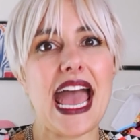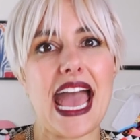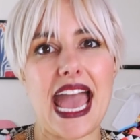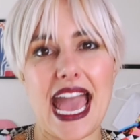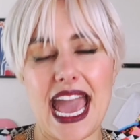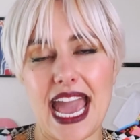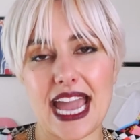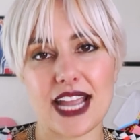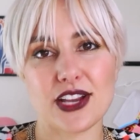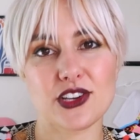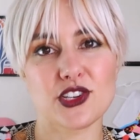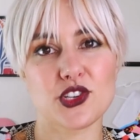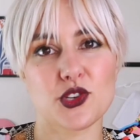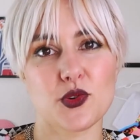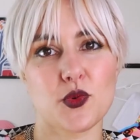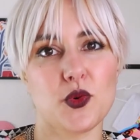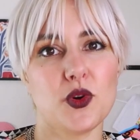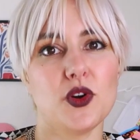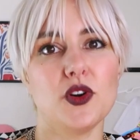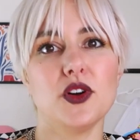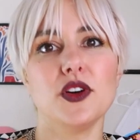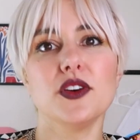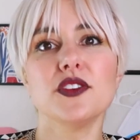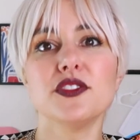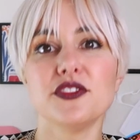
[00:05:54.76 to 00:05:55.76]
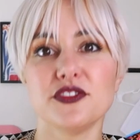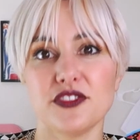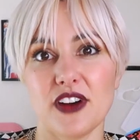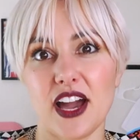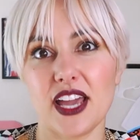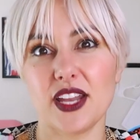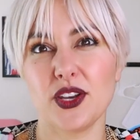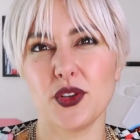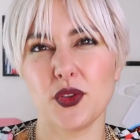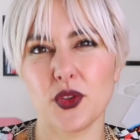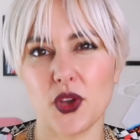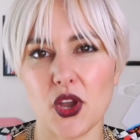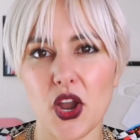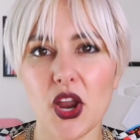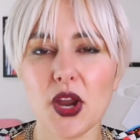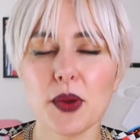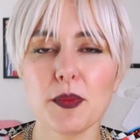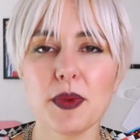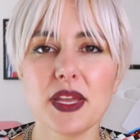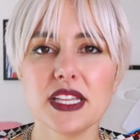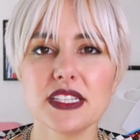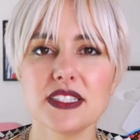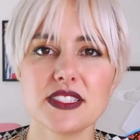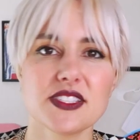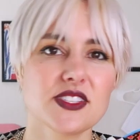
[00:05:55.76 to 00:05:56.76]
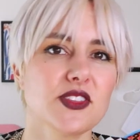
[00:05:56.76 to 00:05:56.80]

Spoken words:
actual final garment,